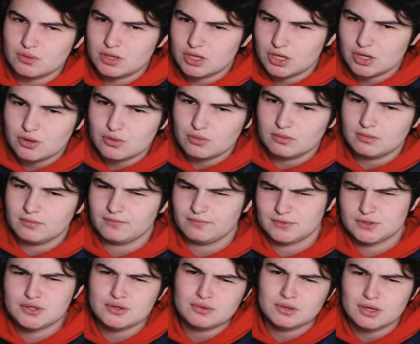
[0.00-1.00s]

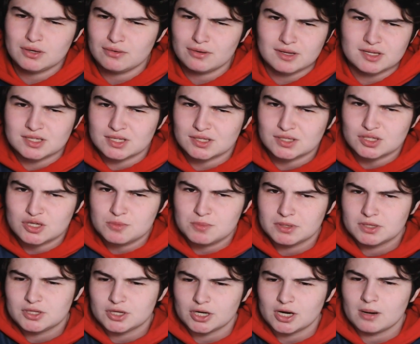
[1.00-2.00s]
cute is a
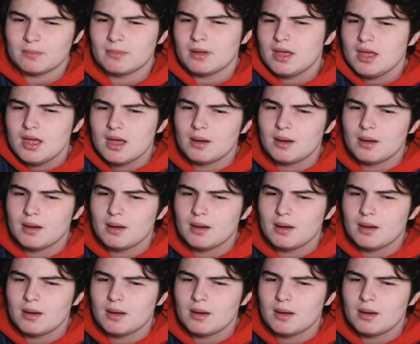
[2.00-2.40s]
stupid term,